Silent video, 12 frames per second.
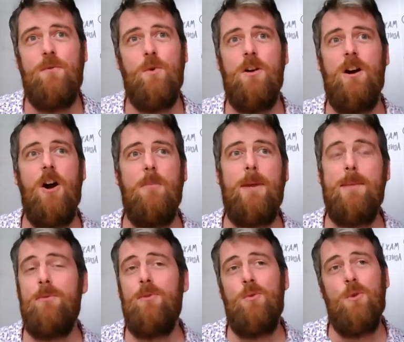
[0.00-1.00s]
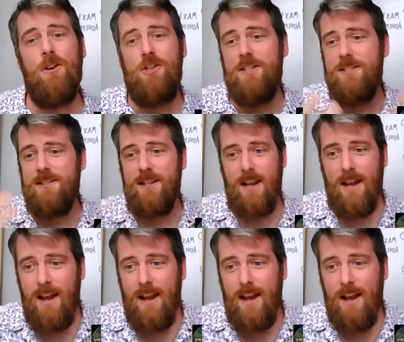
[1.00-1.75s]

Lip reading: for are people who are just